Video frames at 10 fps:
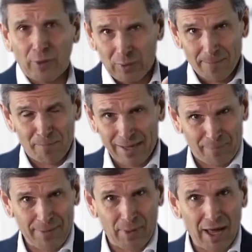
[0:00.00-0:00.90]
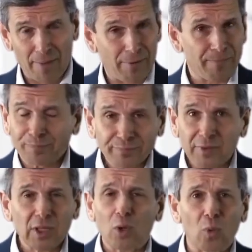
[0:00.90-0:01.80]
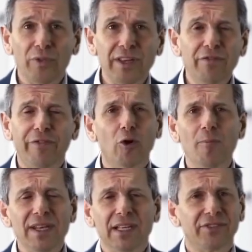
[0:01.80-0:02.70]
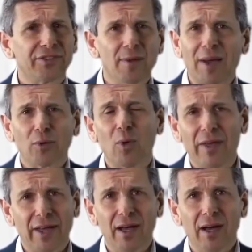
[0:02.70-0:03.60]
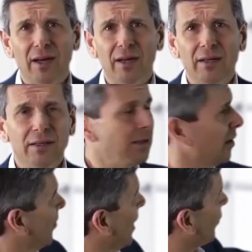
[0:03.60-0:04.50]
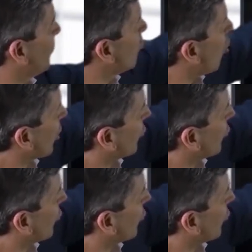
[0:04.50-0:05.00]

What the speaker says: that we can pick people up within 4 minutes, no matter where they are, that's more